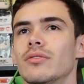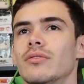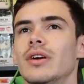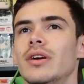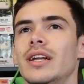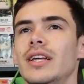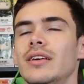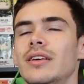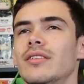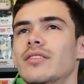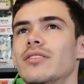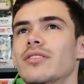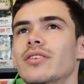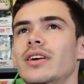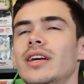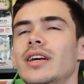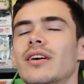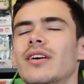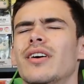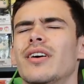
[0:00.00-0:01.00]
Ready?
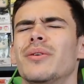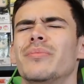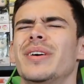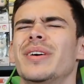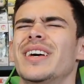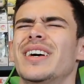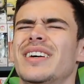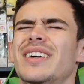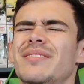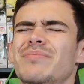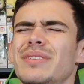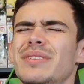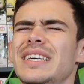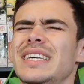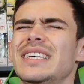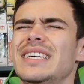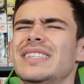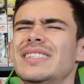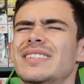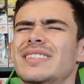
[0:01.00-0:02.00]
Three. Oh man,
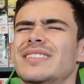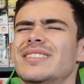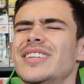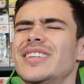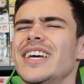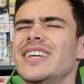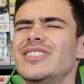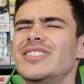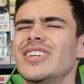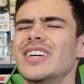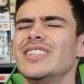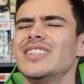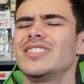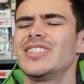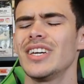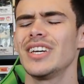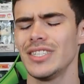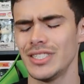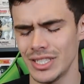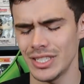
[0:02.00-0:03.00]
please. Chase,
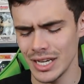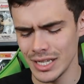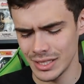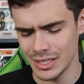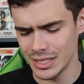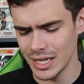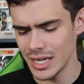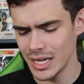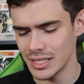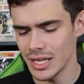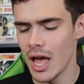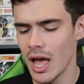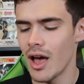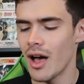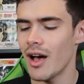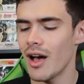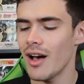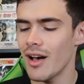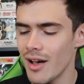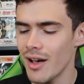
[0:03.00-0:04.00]
chase, chase, chase, chase.
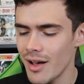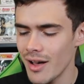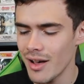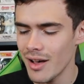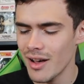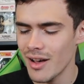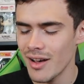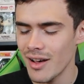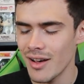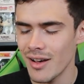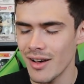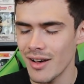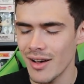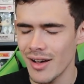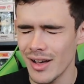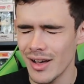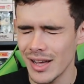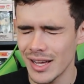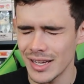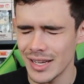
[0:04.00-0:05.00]

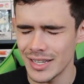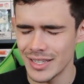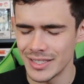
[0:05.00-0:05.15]
Ah!